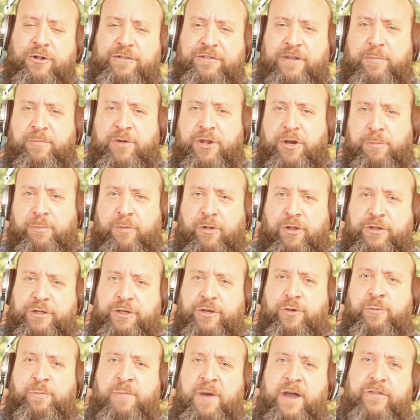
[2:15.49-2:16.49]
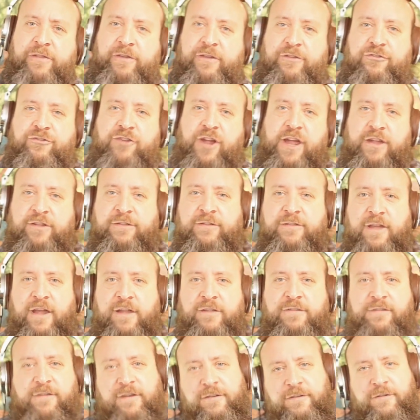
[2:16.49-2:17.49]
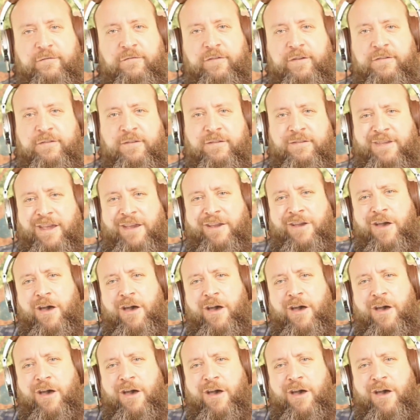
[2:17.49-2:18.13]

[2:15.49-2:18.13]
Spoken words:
I'm going to pull you by these chains. And Sisyphus is like,